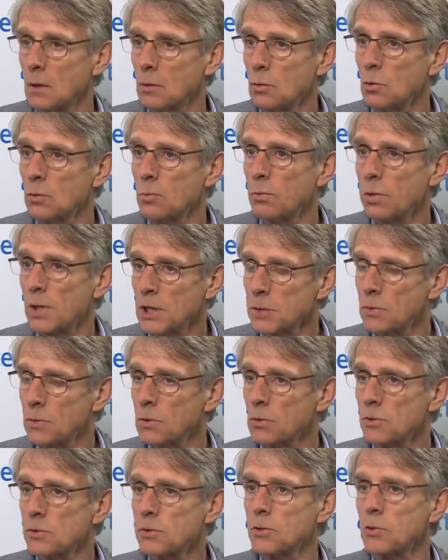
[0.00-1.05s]
good plasma
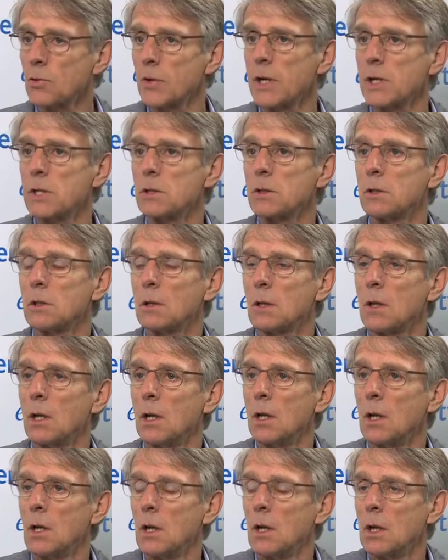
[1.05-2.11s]
concentration,
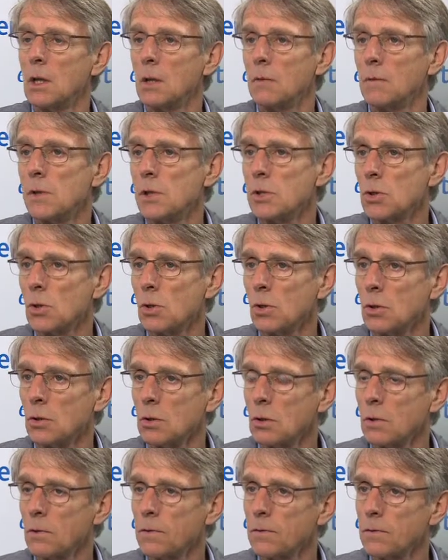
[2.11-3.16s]
we saw
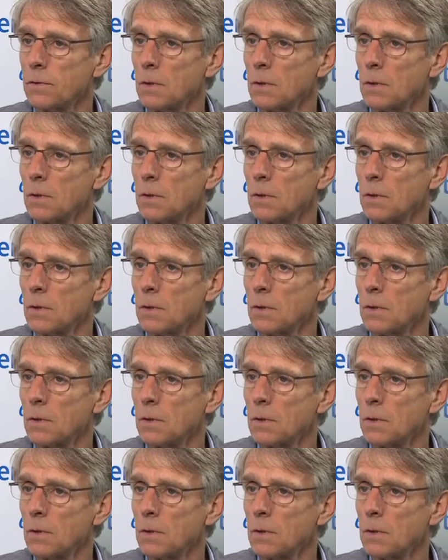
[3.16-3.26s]
of